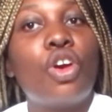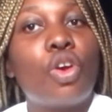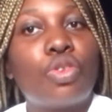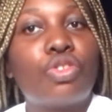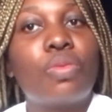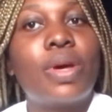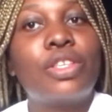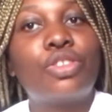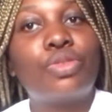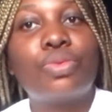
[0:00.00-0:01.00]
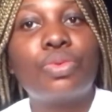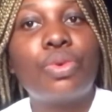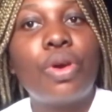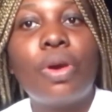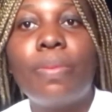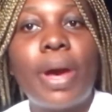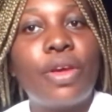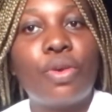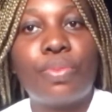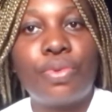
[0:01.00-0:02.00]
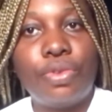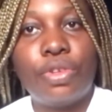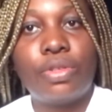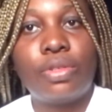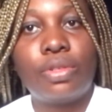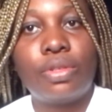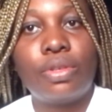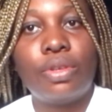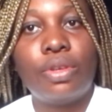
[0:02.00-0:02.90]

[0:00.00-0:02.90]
customers to buy your products.